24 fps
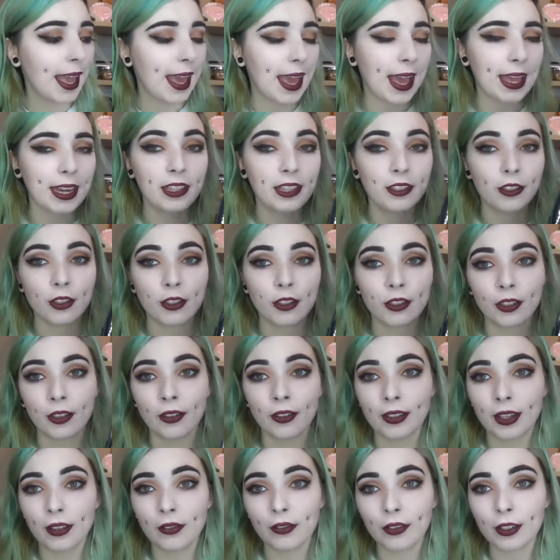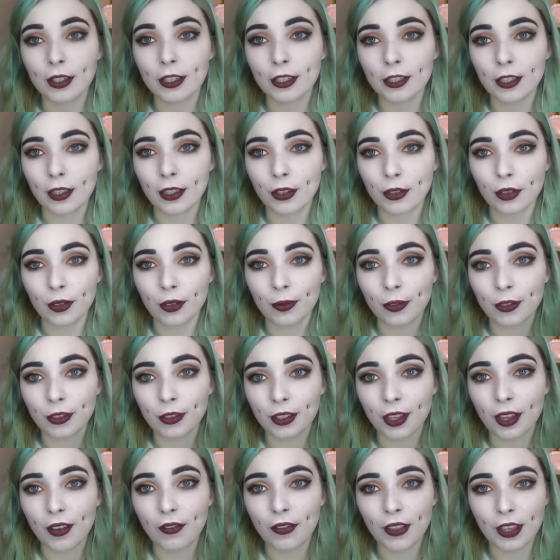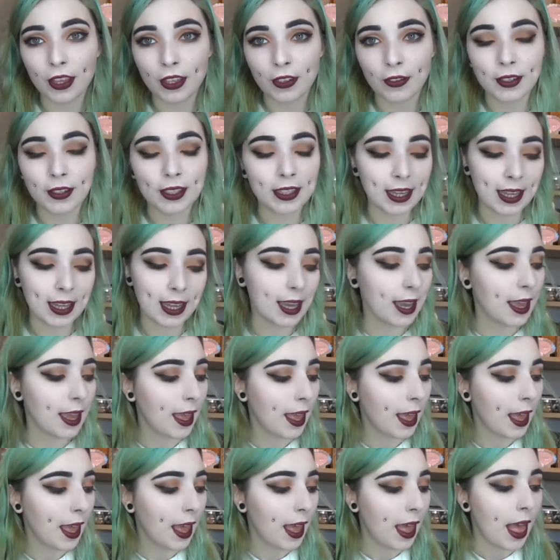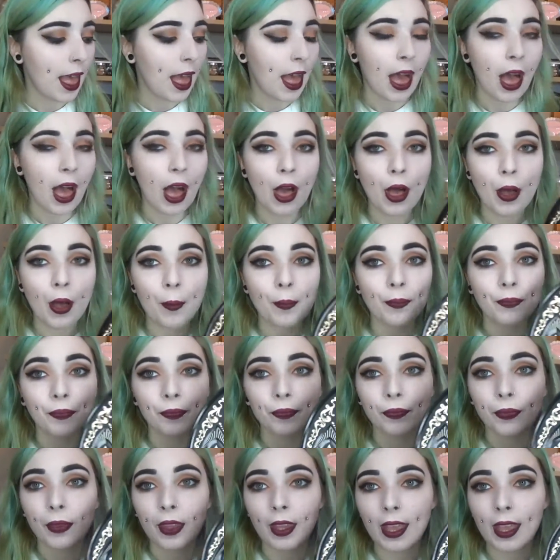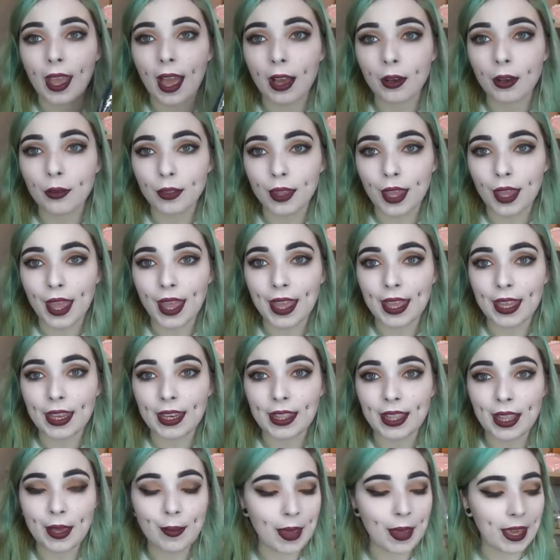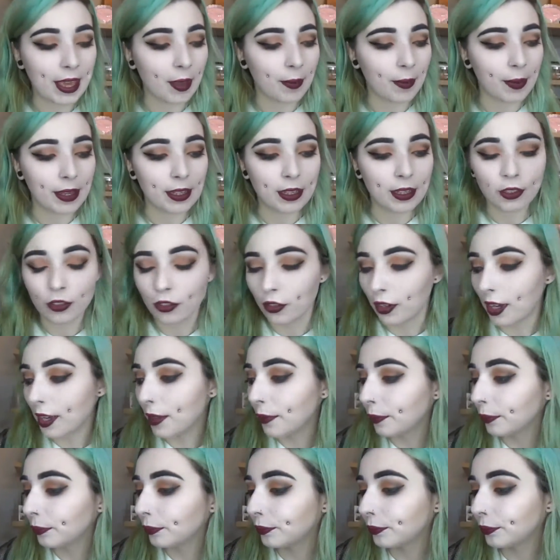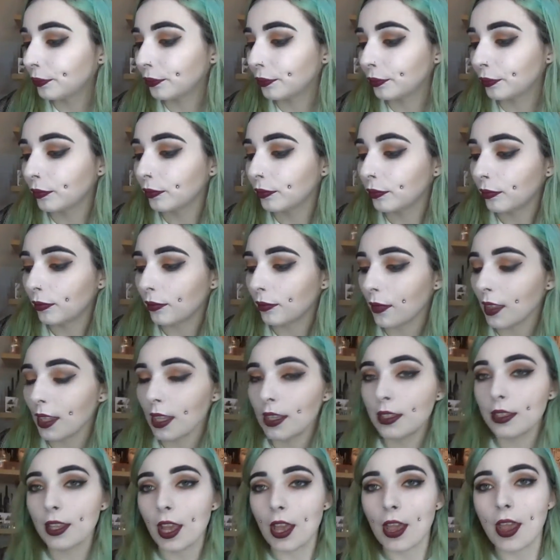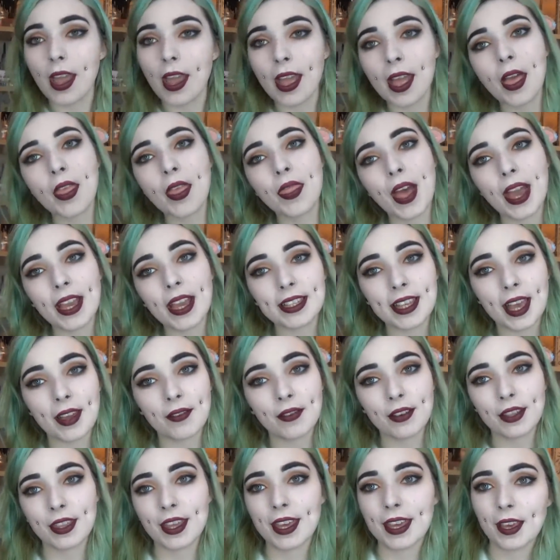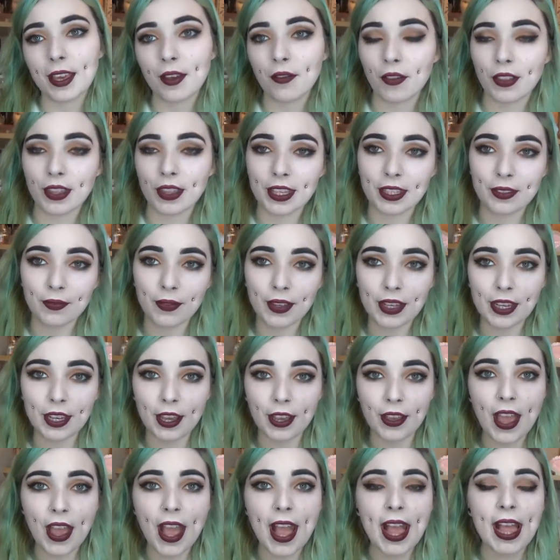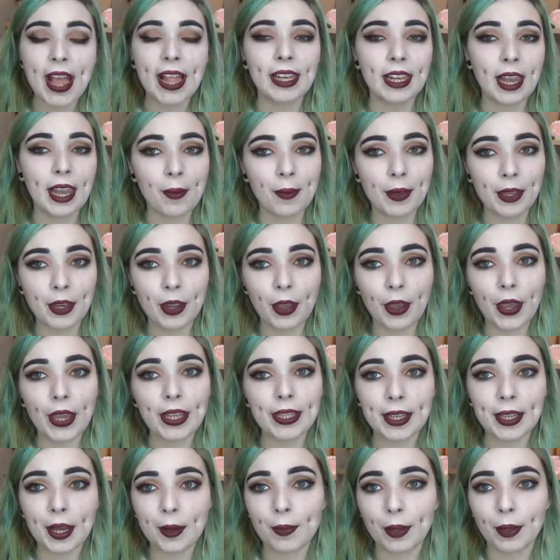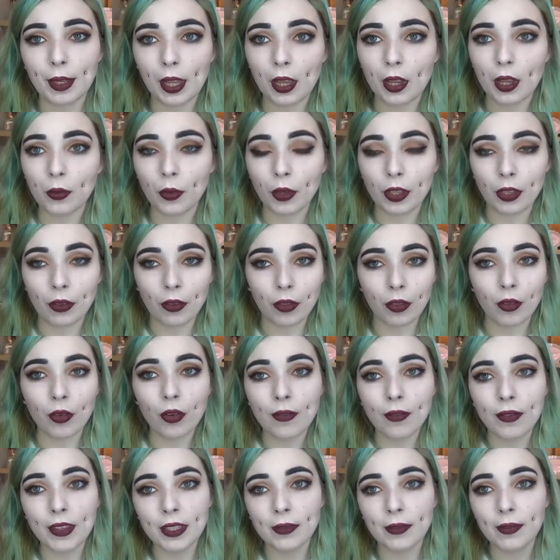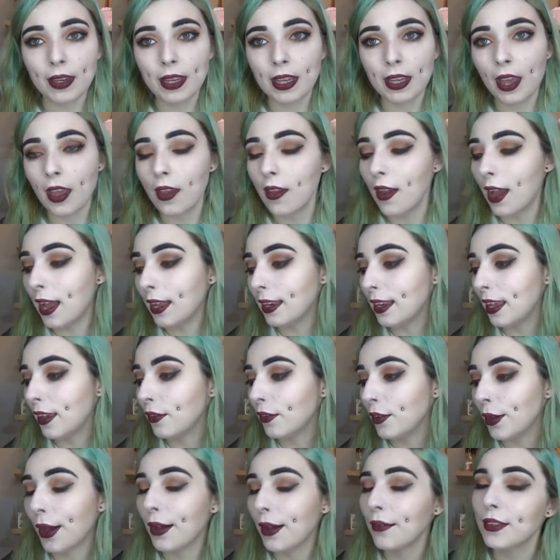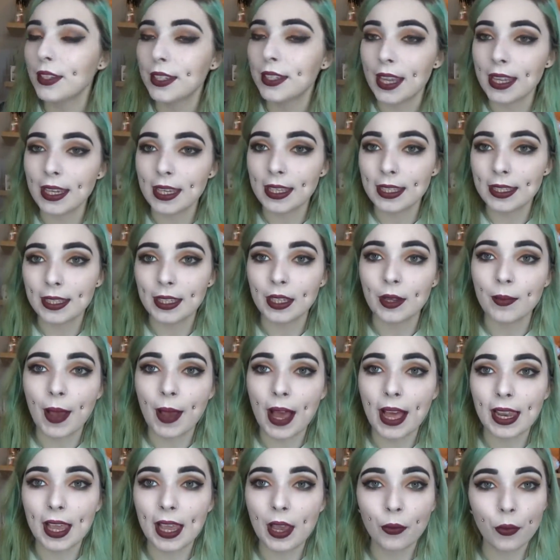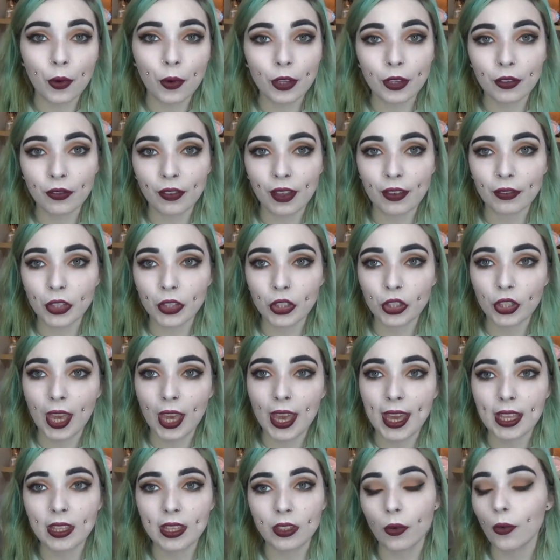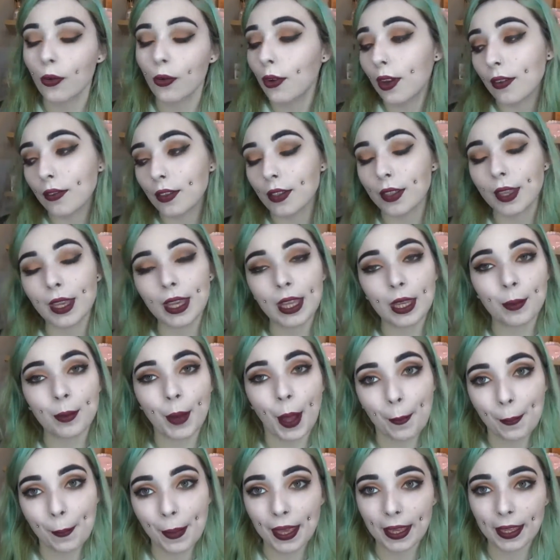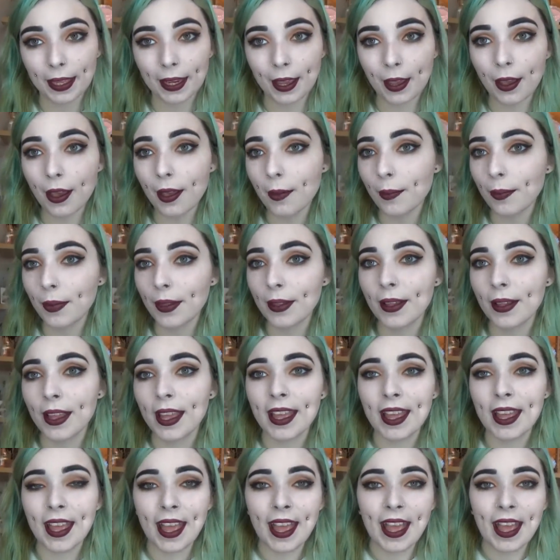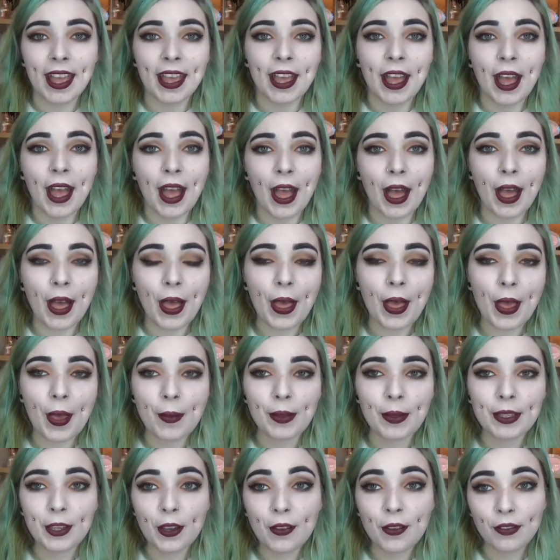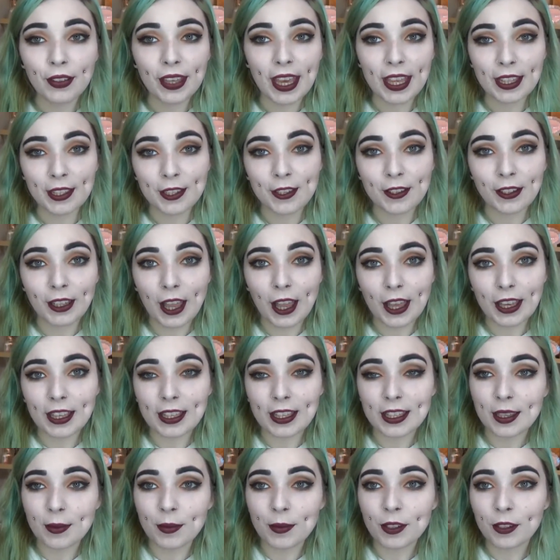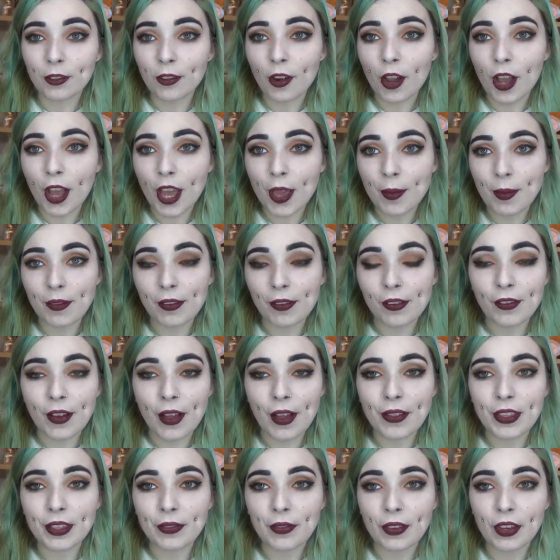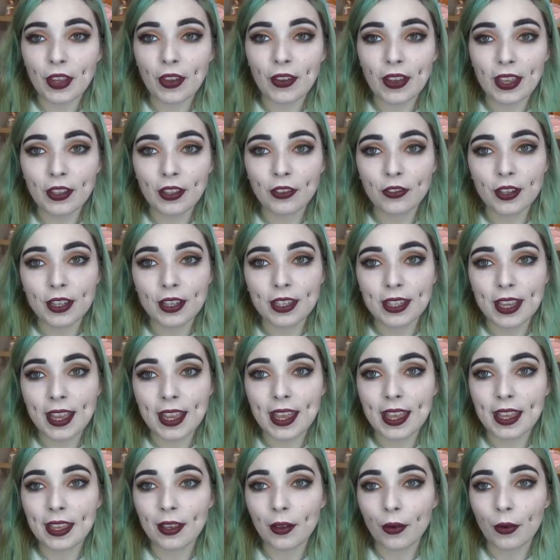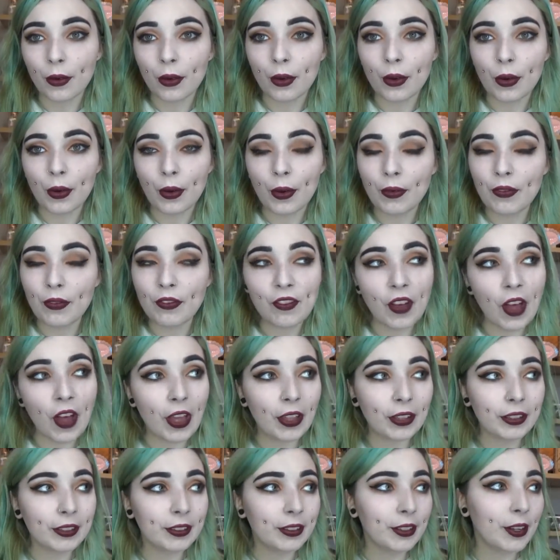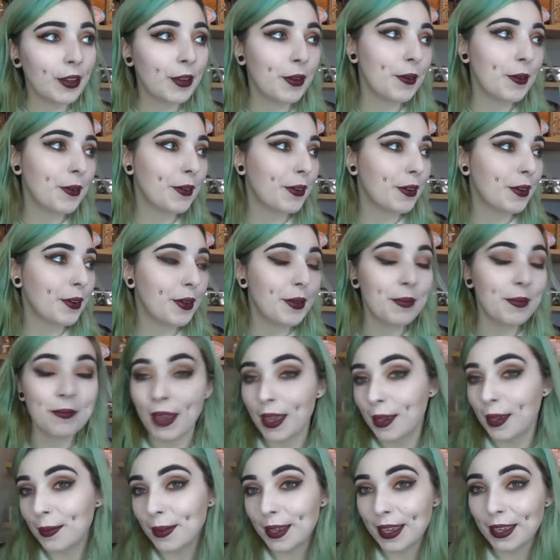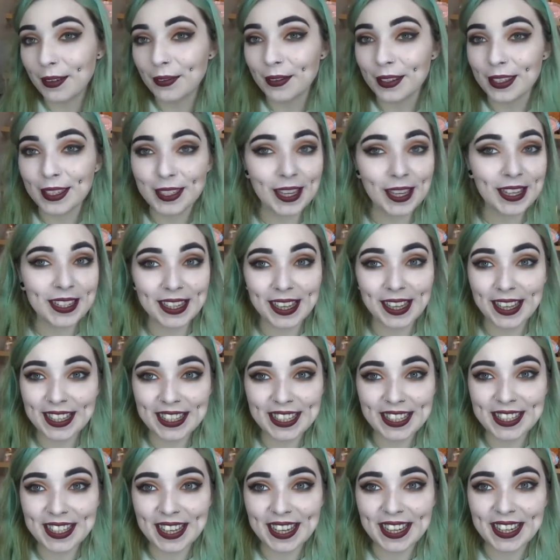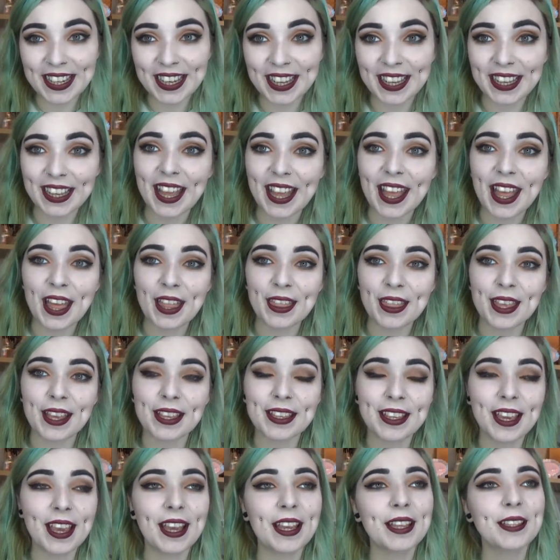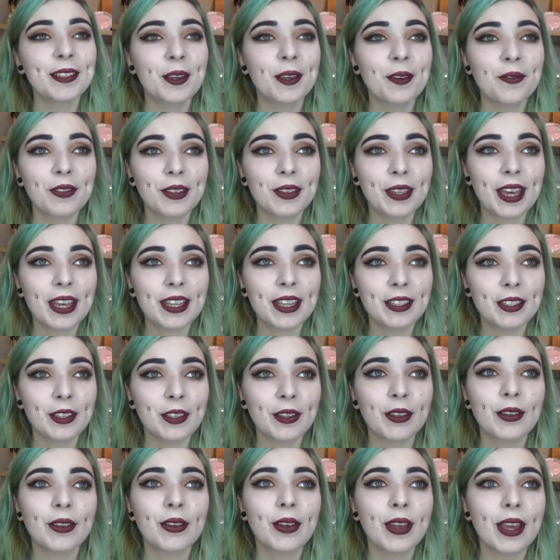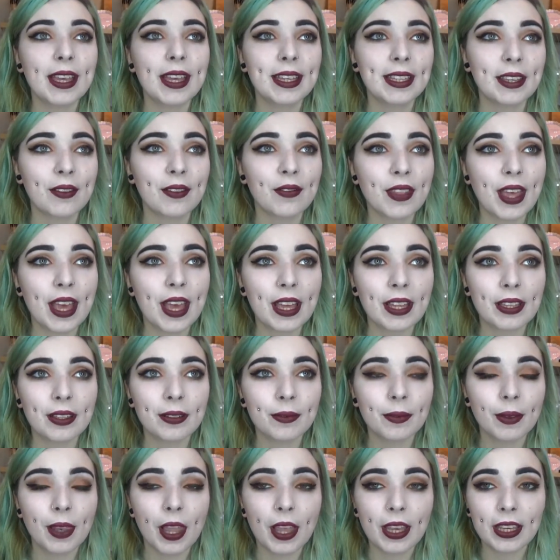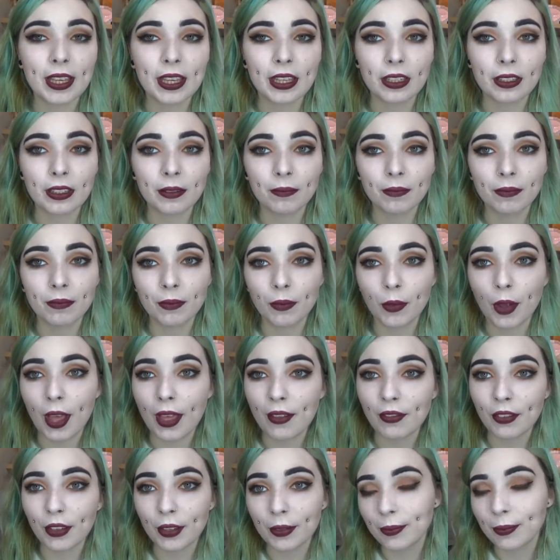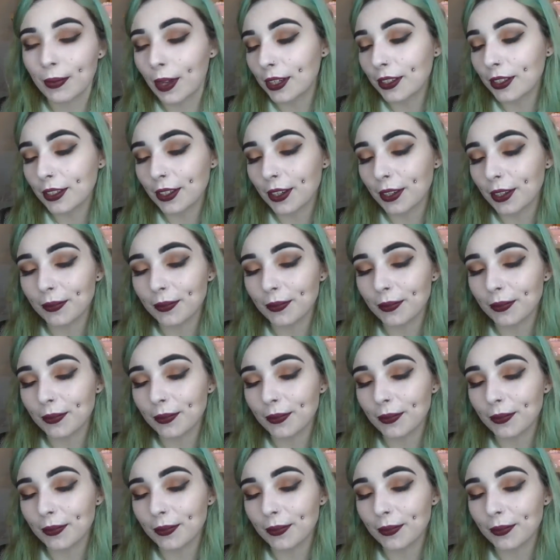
and it's just so different to the normal stuff that you see um, out there in the makeup industry. So that is everything for this video. Let me know down below what you thought of this video and if you have the Saint and Sinner palette, what are your favourite shades or if you're thinking about picking it up. Um, don't forget to like and subscribe if you found this video interesting or fun or maybe even slightly entertaining. Then yeah, don't forget to give that a like and a whatever, I don't